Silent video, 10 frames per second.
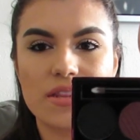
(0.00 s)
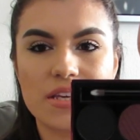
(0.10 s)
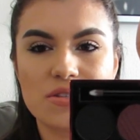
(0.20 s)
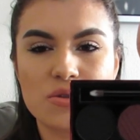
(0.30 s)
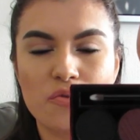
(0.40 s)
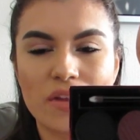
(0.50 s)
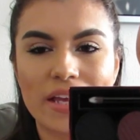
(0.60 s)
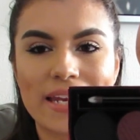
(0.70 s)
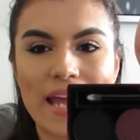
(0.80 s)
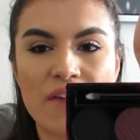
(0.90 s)
these two for
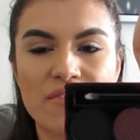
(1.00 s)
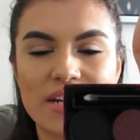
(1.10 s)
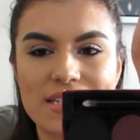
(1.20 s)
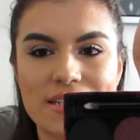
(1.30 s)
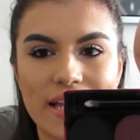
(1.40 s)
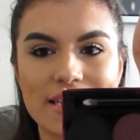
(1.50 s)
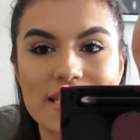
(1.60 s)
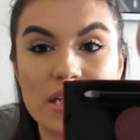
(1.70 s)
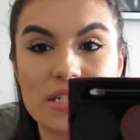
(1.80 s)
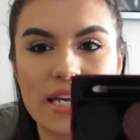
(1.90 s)
like an every like
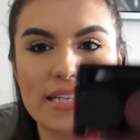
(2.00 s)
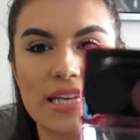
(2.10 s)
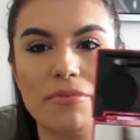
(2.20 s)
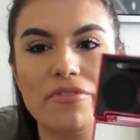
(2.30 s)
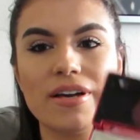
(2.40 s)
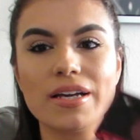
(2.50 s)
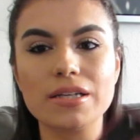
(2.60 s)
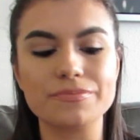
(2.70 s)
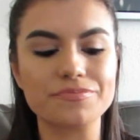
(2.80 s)
day-to-day -day type of look